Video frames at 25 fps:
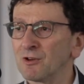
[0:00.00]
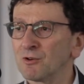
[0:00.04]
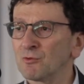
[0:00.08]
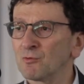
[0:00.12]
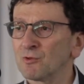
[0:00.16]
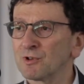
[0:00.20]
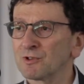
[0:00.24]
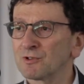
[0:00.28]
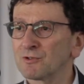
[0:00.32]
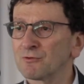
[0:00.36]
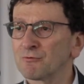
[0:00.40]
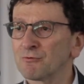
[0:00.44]

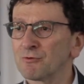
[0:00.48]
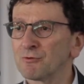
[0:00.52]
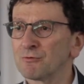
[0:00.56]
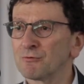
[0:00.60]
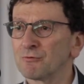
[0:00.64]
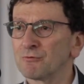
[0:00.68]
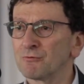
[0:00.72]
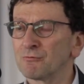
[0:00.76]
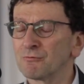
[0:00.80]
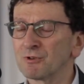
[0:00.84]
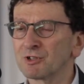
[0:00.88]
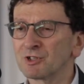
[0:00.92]
which
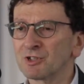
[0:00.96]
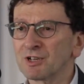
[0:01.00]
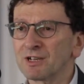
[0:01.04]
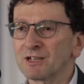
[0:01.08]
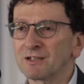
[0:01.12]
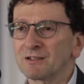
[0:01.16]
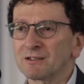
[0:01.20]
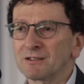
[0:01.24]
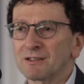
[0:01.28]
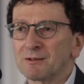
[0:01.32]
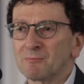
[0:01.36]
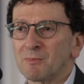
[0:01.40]
threw
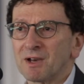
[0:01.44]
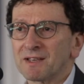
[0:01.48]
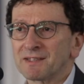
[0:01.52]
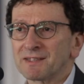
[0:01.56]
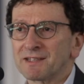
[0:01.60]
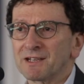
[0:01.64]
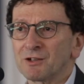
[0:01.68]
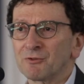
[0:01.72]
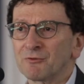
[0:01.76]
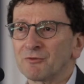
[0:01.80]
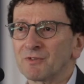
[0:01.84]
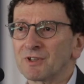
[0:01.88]
Rochelle and
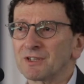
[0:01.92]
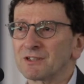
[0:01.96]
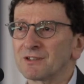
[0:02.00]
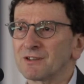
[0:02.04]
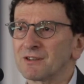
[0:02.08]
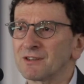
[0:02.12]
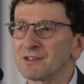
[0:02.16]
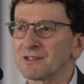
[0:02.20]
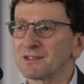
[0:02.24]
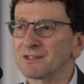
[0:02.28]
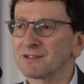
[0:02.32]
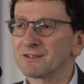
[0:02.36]
myself
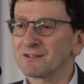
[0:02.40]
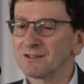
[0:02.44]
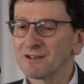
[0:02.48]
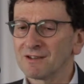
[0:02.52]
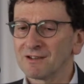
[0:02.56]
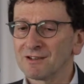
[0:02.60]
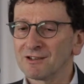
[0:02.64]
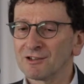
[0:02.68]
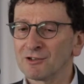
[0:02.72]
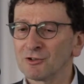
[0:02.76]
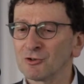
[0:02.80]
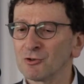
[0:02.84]
into this
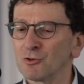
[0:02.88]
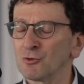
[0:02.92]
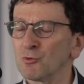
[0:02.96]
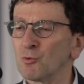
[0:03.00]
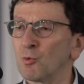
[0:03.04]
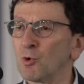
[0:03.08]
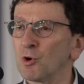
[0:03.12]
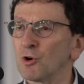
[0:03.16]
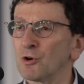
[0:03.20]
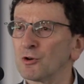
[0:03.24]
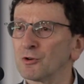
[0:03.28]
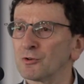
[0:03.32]
new
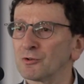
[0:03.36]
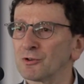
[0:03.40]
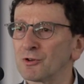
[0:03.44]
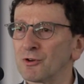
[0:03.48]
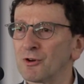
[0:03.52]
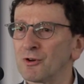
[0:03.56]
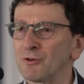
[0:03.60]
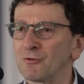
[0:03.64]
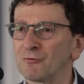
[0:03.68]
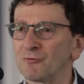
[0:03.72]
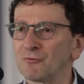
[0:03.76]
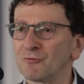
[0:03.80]
world
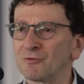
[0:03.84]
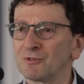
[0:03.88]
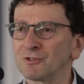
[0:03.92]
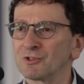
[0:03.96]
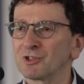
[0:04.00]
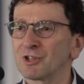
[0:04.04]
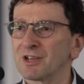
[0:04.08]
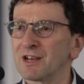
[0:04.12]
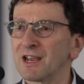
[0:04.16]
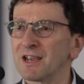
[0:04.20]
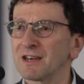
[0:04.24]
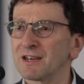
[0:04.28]
of
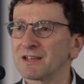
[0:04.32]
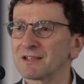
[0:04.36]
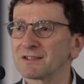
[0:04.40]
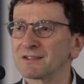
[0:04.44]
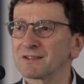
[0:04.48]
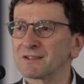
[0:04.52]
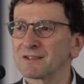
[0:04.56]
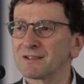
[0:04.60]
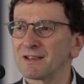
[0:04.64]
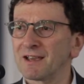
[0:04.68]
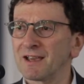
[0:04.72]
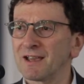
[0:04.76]

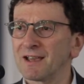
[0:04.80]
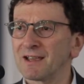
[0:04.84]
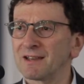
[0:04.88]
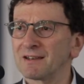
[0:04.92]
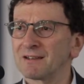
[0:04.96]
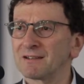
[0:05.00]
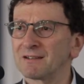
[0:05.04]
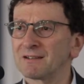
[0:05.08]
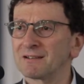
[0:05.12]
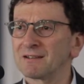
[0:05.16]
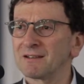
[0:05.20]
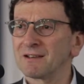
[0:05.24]
genetics
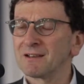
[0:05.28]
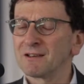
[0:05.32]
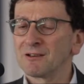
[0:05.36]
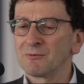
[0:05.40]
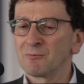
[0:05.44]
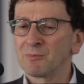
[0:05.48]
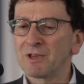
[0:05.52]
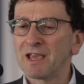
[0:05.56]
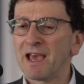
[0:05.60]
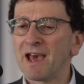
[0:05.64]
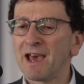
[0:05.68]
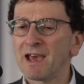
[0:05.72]
and
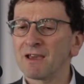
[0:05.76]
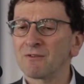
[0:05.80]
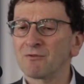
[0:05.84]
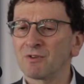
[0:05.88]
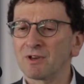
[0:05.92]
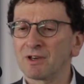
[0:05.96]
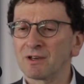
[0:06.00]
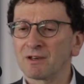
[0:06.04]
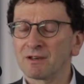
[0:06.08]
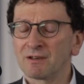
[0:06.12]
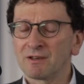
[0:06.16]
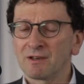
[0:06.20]

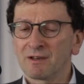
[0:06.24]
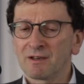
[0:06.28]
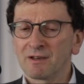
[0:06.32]
behaviour.